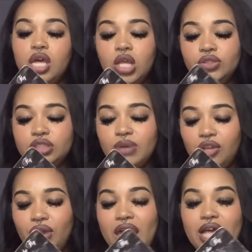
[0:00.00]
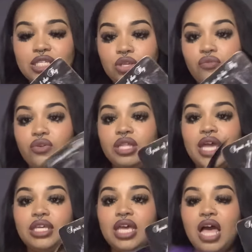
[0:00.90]
This is why they're asking for
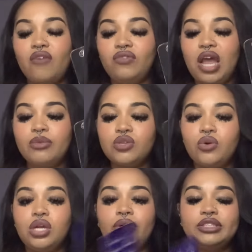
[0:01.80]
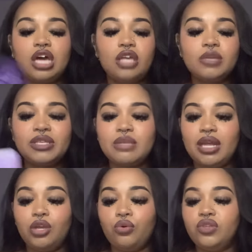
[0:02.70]
that. Yeah, I feel like what's going on, this could also be
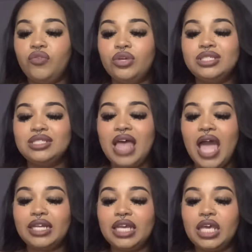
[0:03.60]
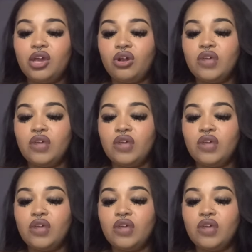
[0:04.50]
somebody here who's very stagnant here.